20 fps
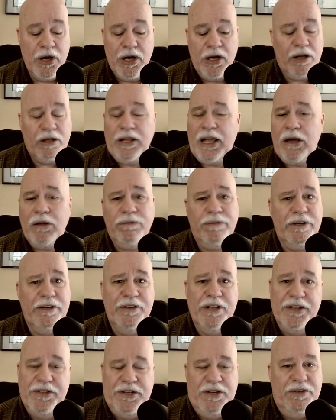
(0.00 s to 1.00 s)
Cloudflare
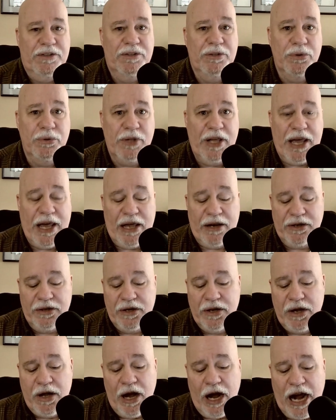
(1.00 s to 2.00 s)
doesn't do that.
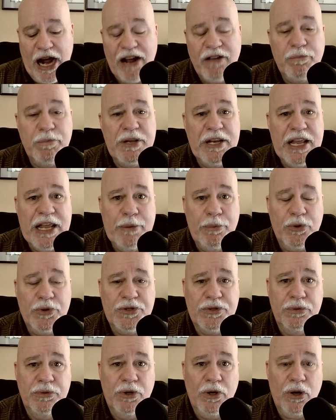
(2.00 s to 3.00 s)
I've been able
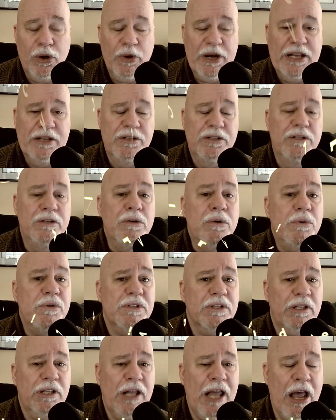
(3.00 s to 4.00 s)
to go and use
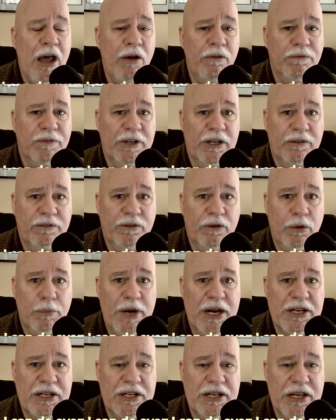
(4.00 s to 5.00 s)
Cloudflare for
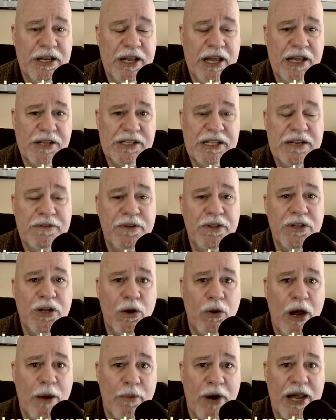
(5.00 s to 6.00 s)
my DNS, even
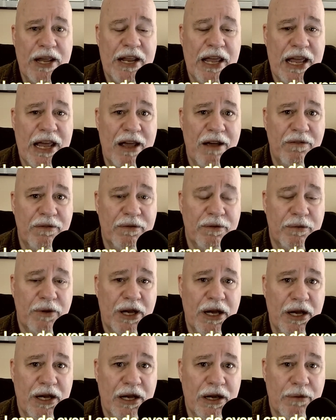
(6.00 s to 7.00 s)
though I might have
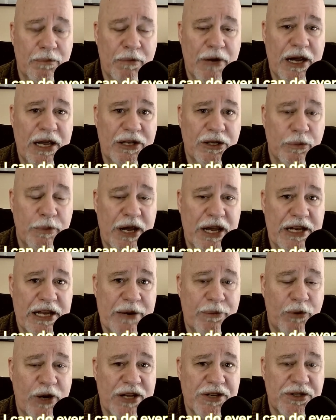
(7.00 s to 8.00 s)
my domain
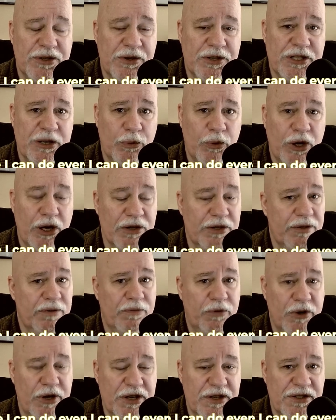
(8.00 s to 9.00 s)
name registered somewhere else.
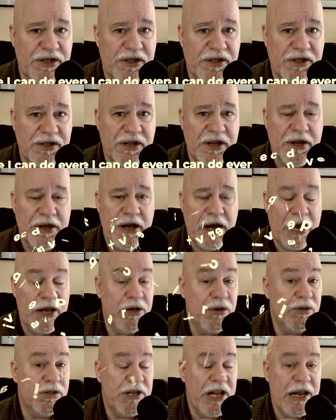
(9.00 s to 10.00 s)
For instance, I
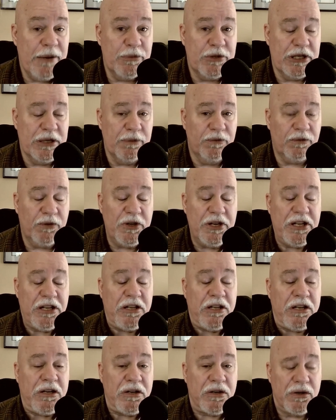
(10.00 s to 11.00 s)
used Namecheap for
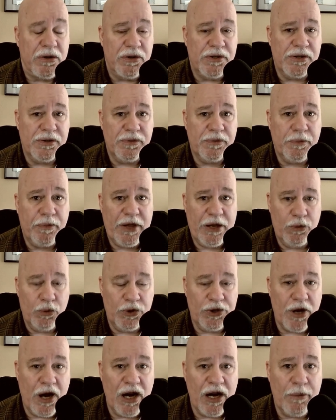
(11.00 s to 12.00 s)
years, and we'll
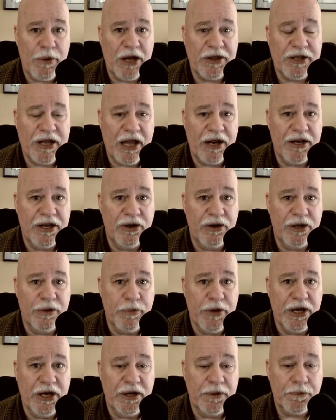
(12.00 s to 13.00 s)
talk about that here in a
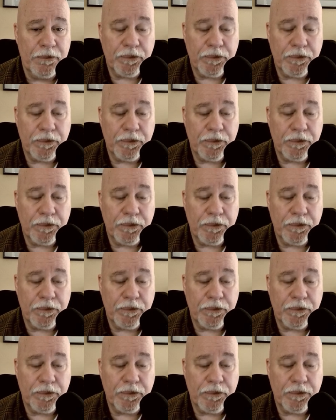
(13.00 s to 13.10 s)
minute.